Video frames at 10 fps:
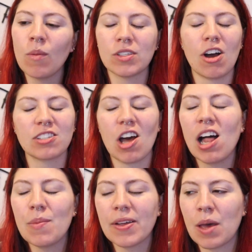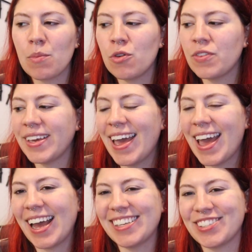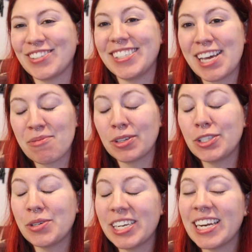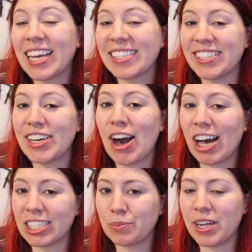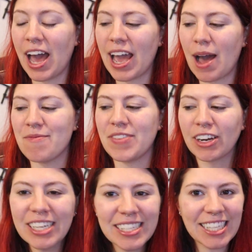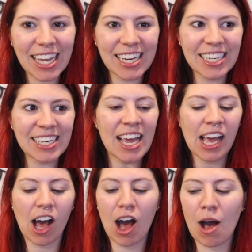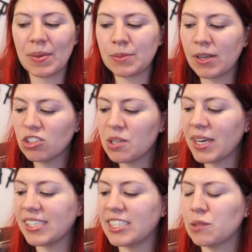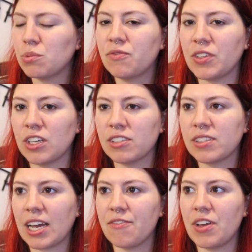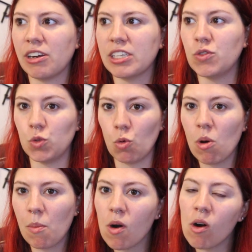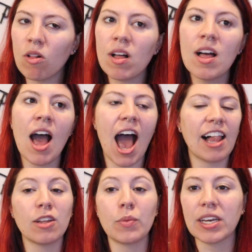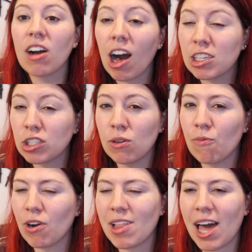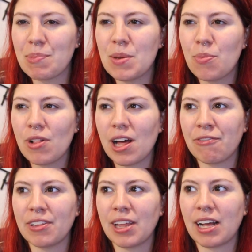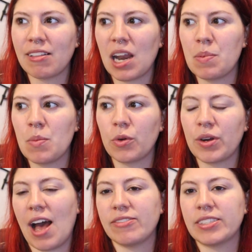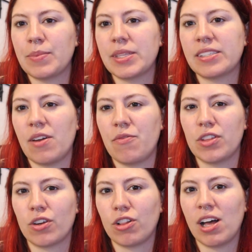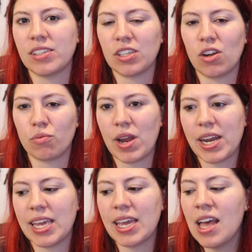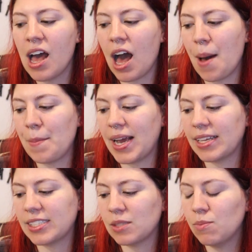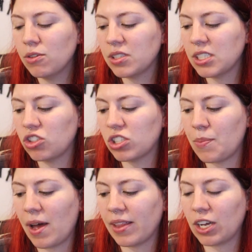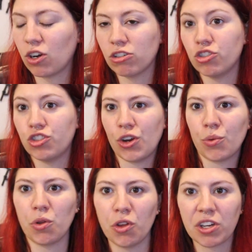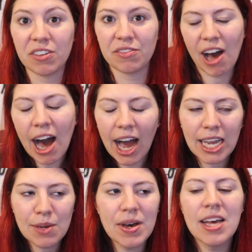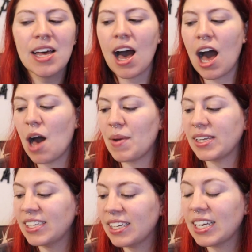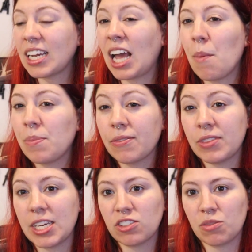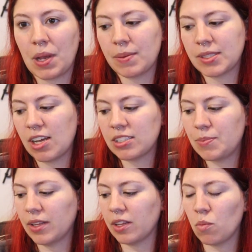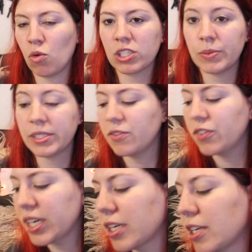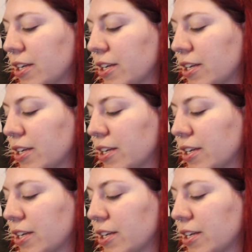We talked all about that movie, and so today we're doing a Nancy cosplay. I'm very excited, especially because this one feels like a very doable Halloween costume for a lot of people. I feel like a lot of people would have some of this stuff in their closet already because it's mostly just about like her general look and vibe. I did get a couple of things from Amazon to be a little more specific.